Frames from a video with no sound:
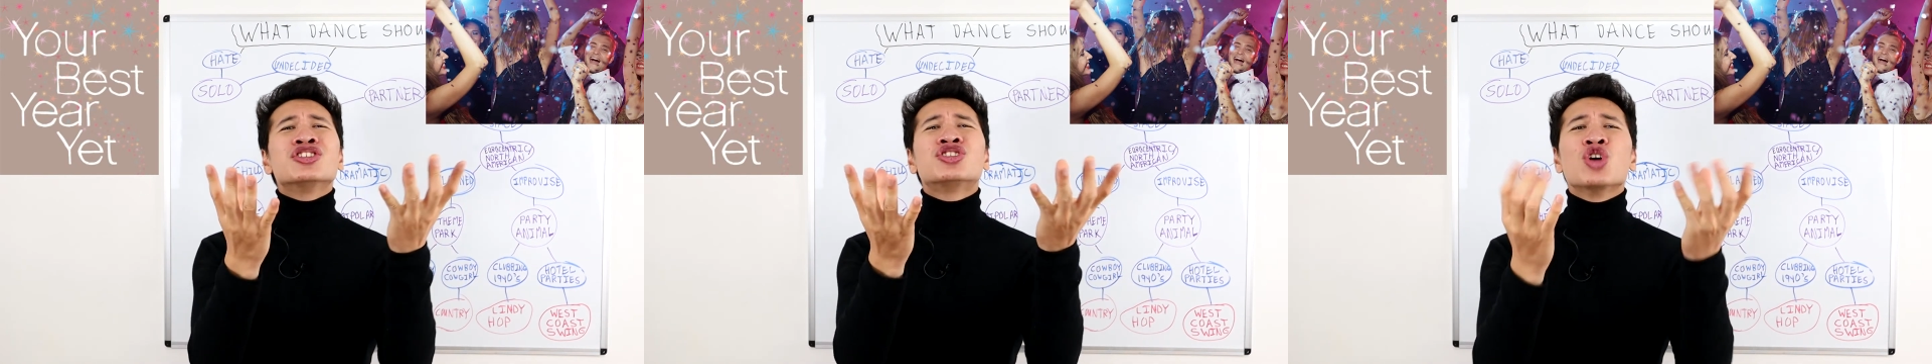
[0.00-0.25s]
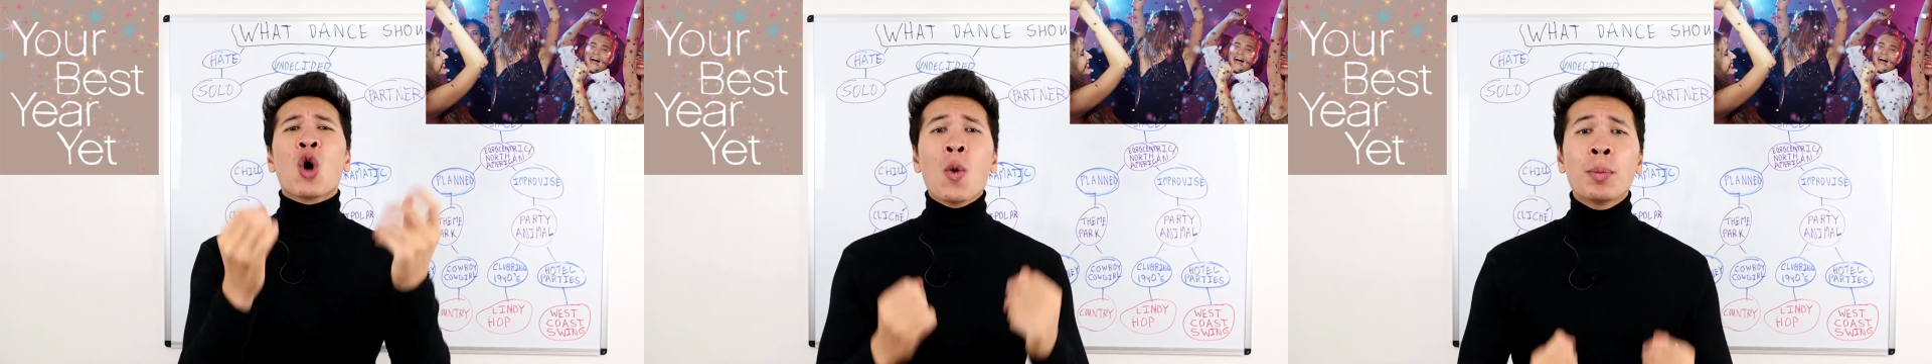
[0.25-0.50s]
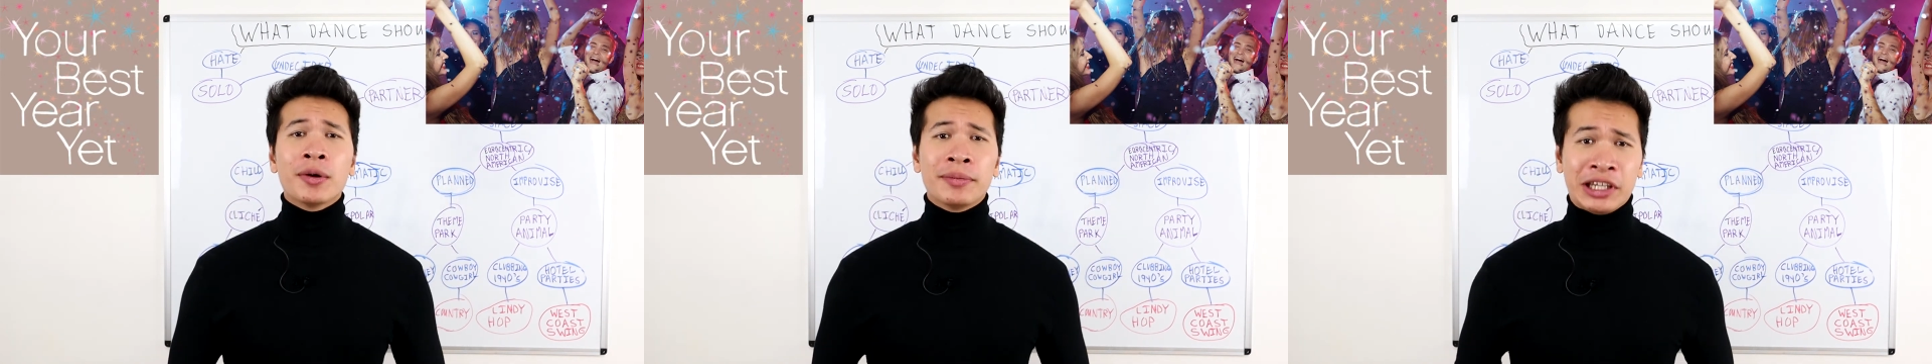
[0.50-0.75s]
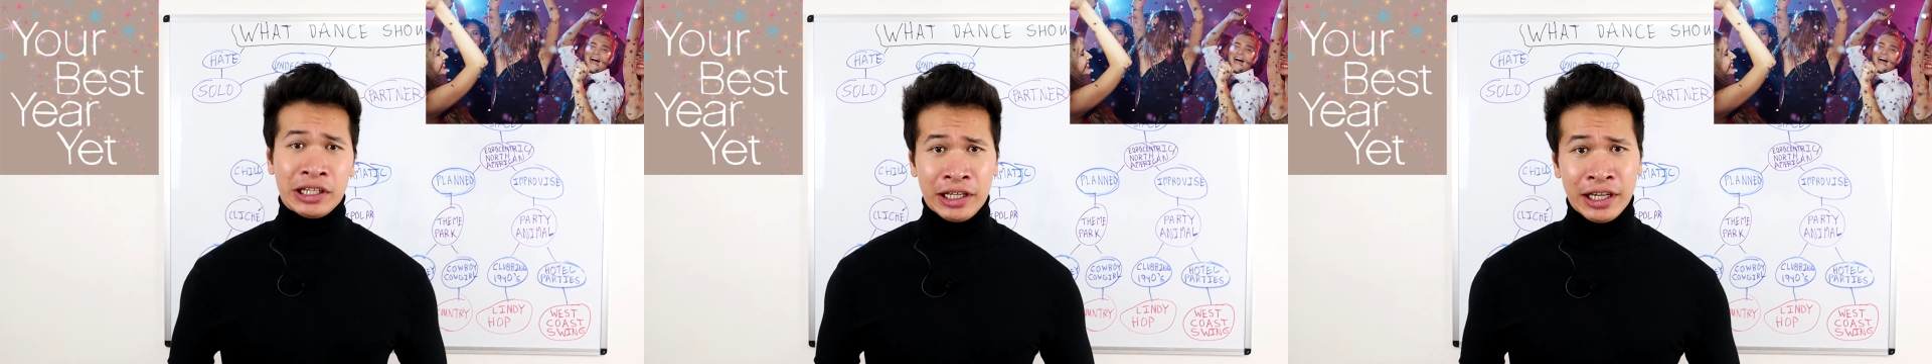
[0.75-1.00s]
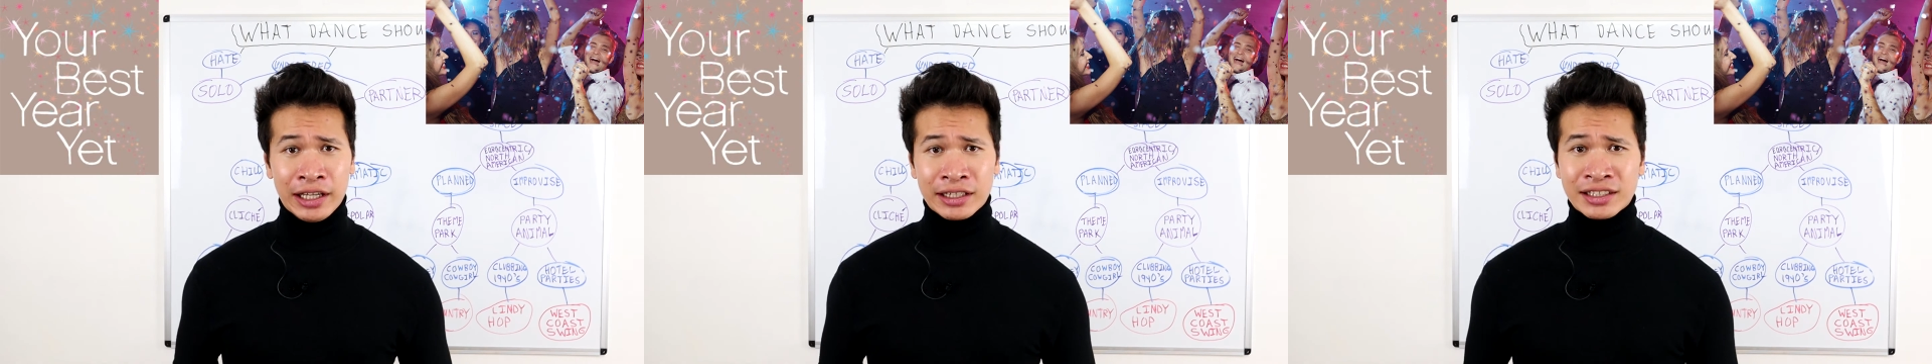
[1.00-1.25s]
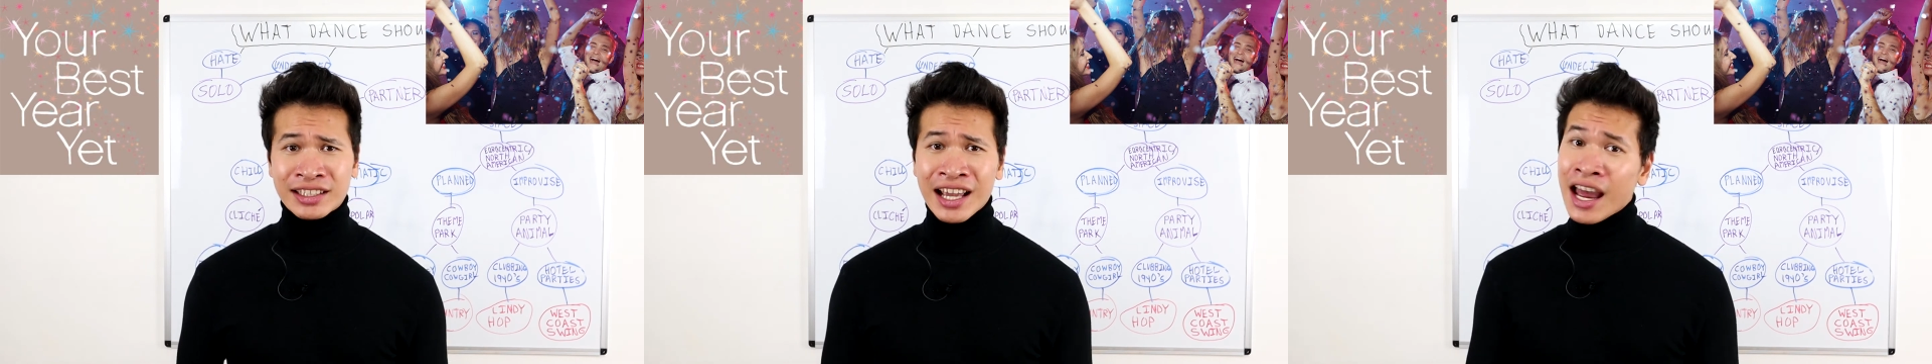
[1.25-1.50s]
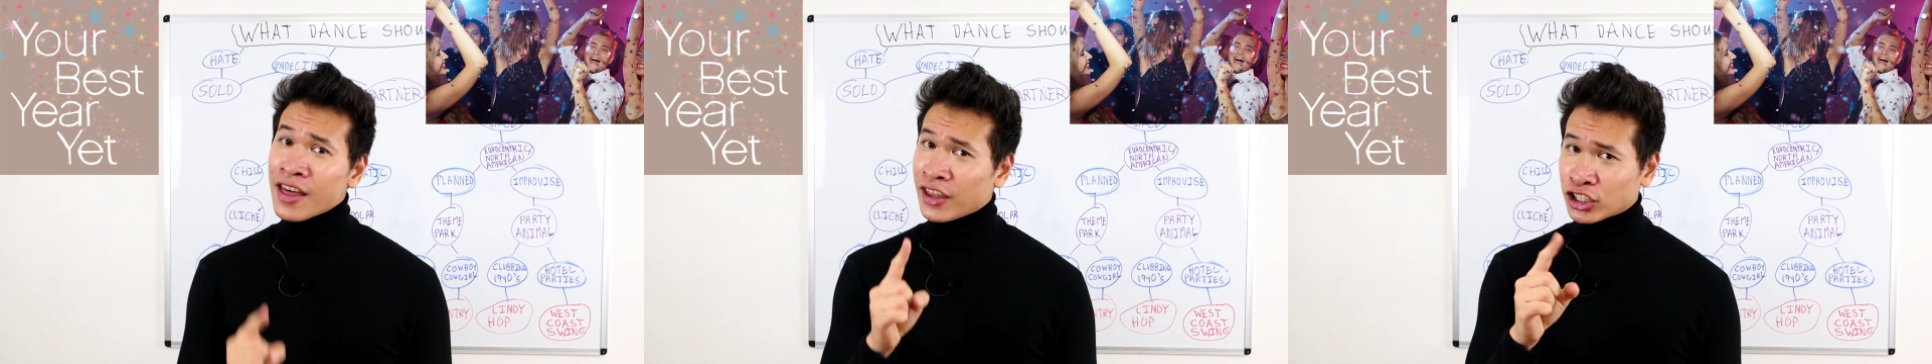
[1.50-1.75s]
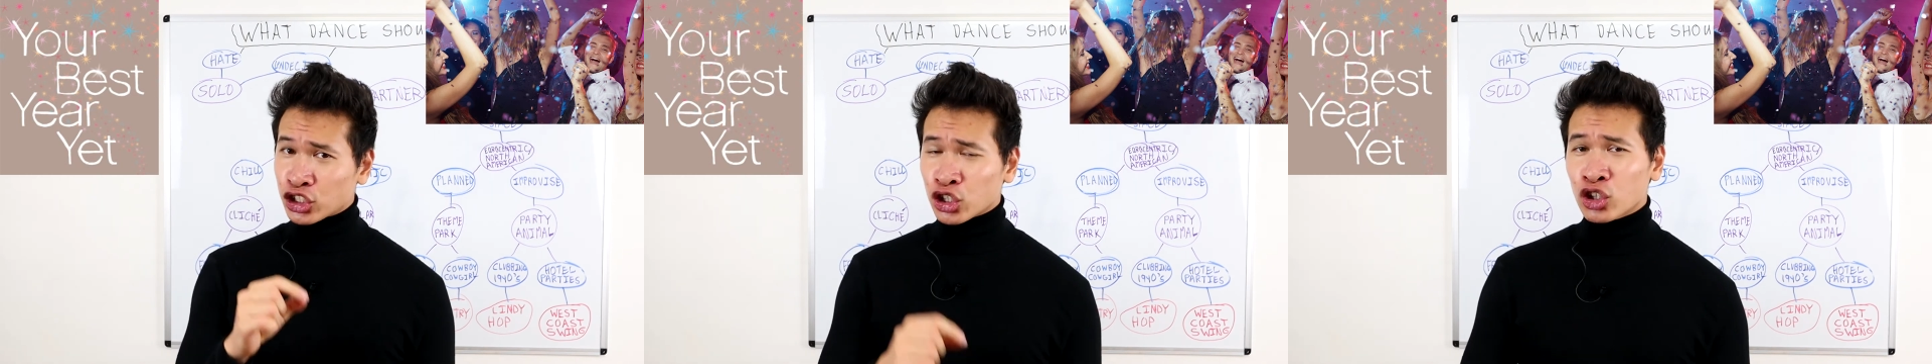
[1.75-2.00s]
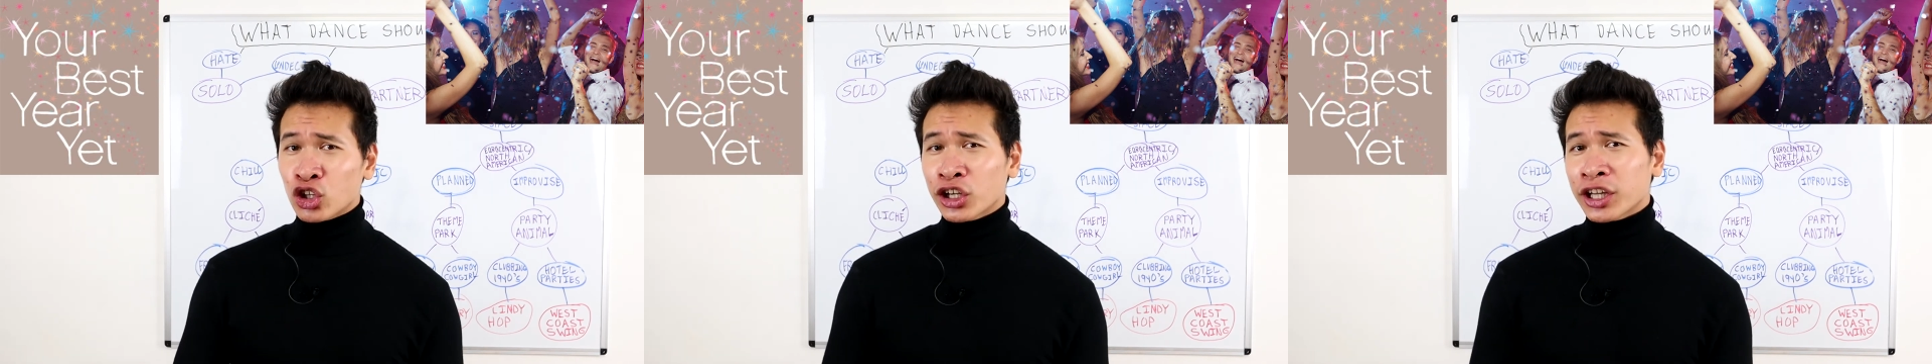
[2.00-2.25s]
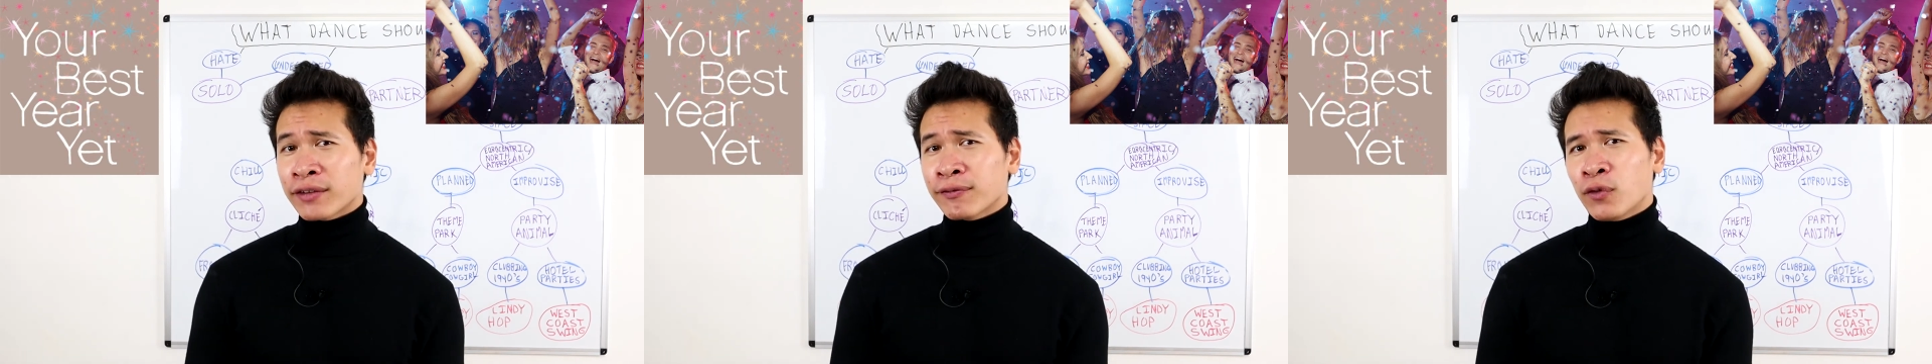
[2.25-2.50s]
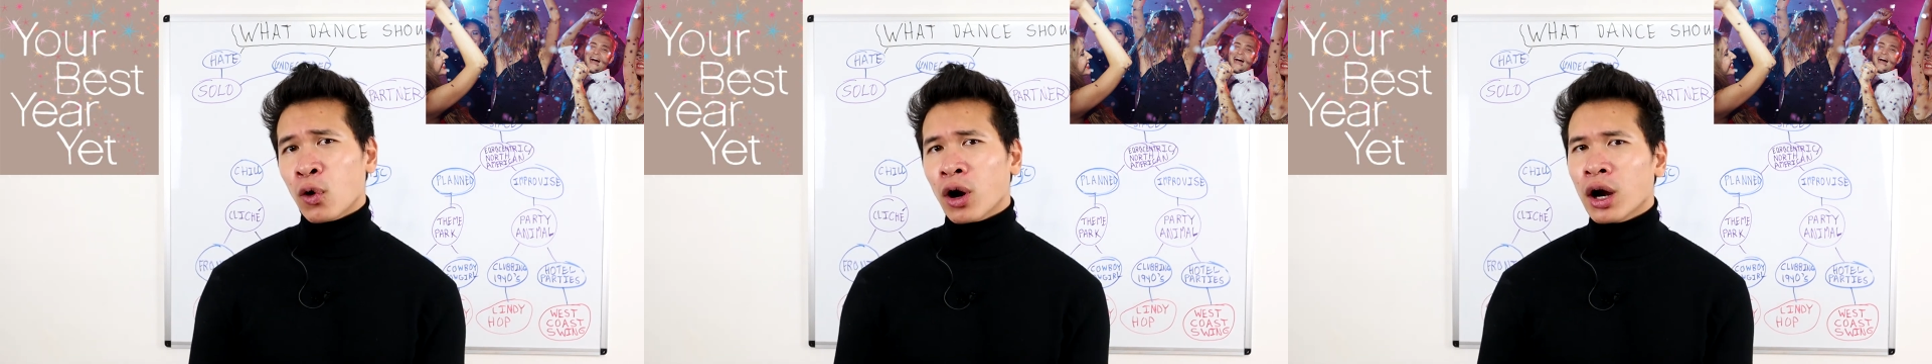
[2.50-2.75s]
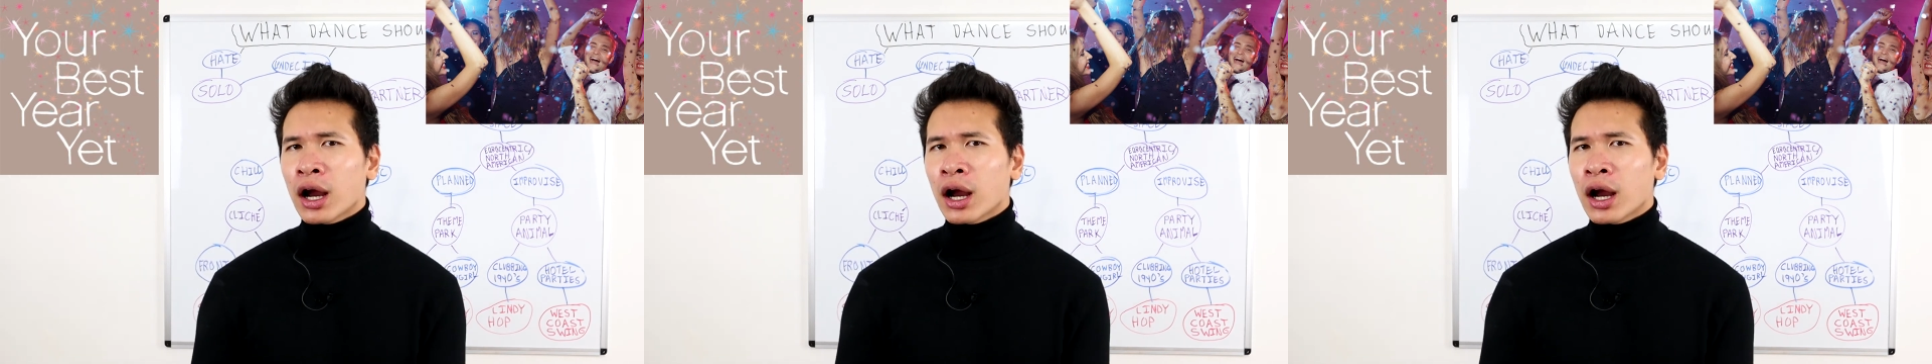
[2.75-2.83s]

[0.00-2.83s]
dopamine hits that you're looking for,